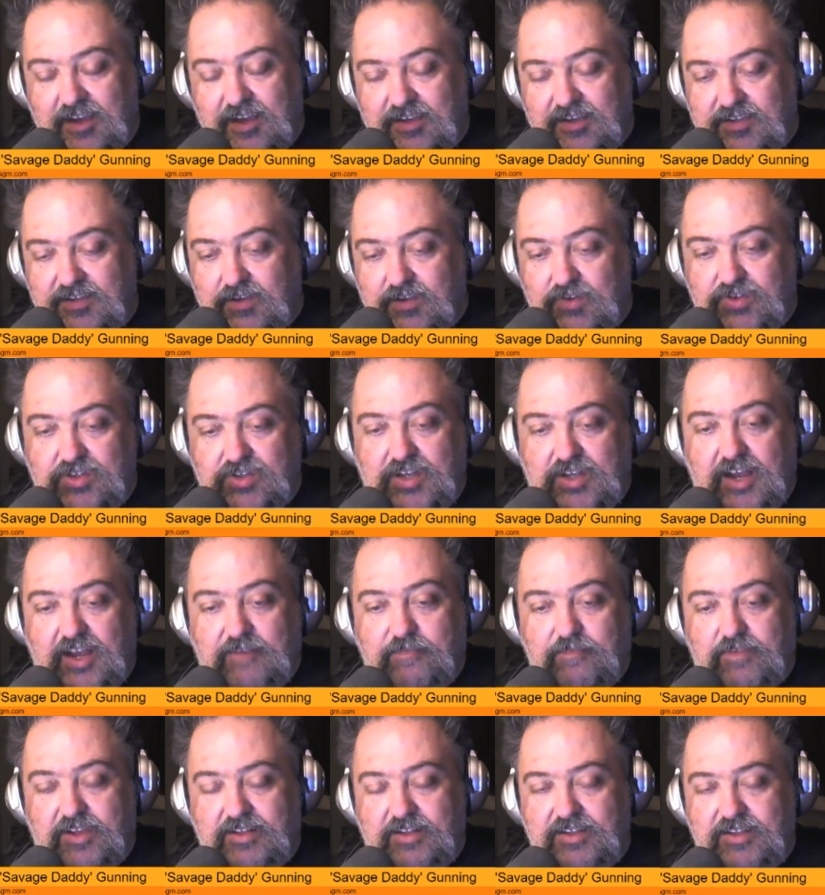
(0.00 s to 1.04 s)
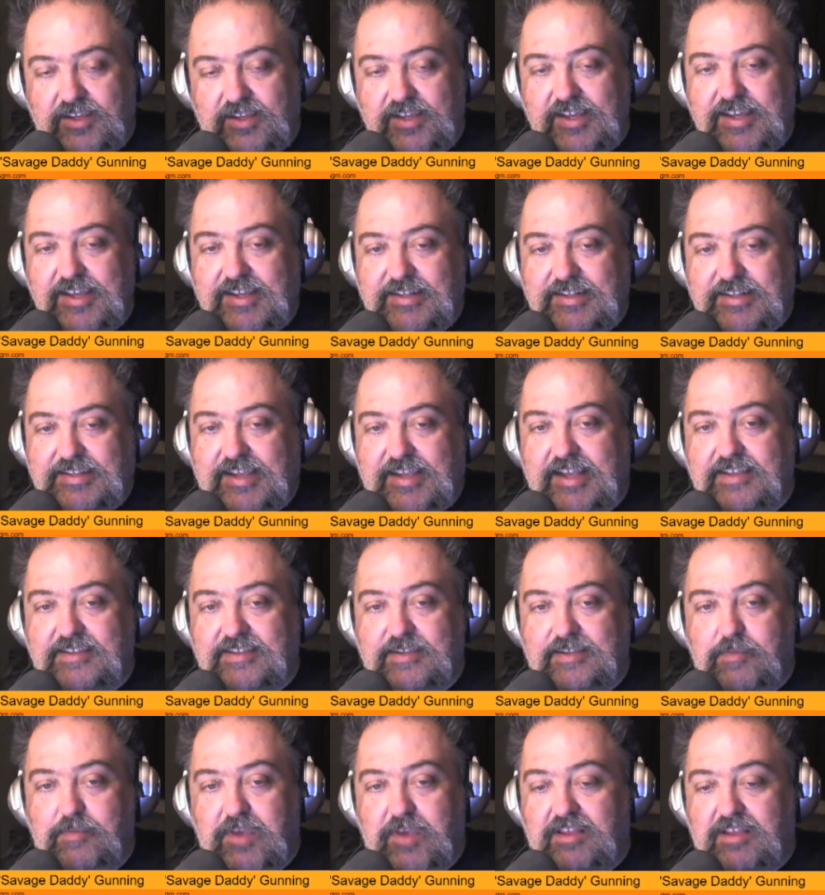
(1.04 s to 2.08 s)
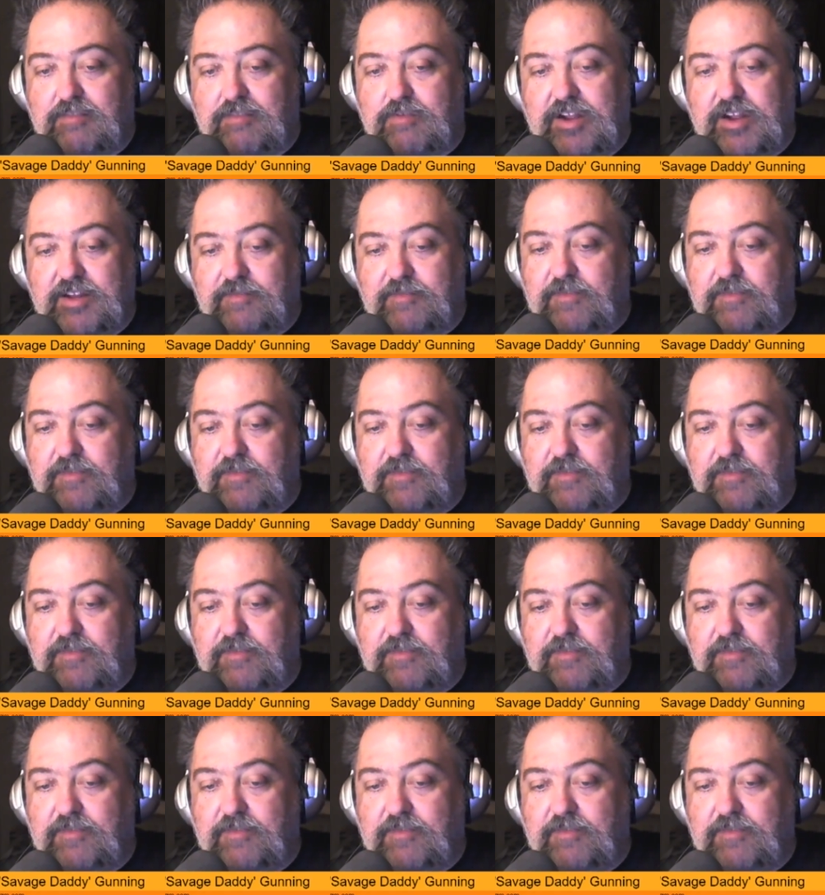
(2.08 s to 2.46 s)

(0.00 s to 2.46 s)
social conflict, tends to be 3